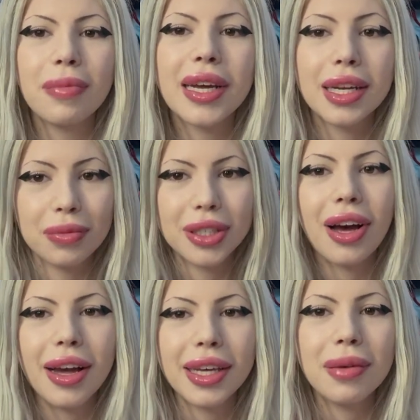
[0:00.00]
because we're
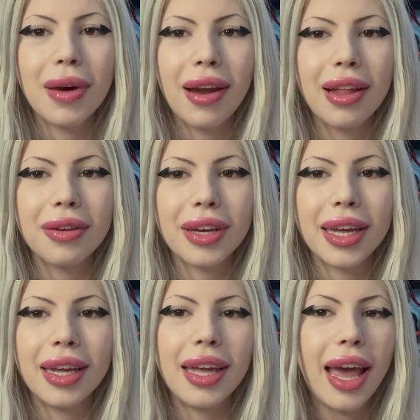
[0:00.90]
talking about Hello
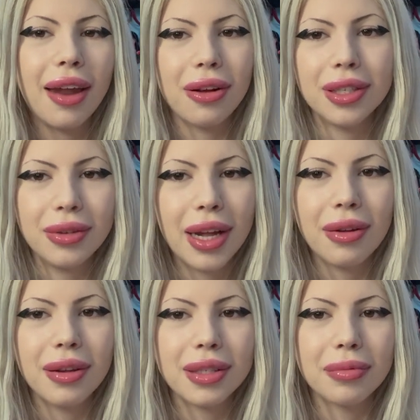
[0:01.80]
Kitty and also
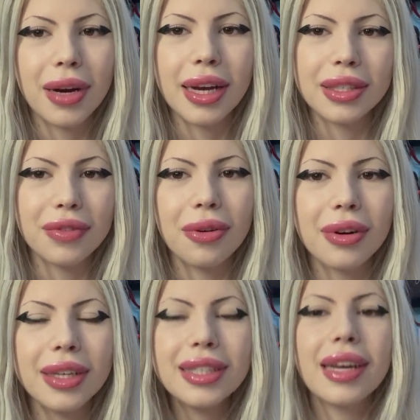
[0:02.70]
LOL Surprise, of
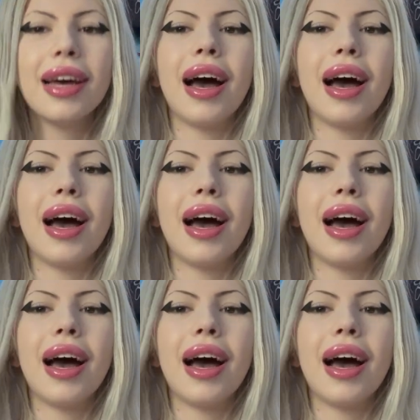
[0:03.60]
course,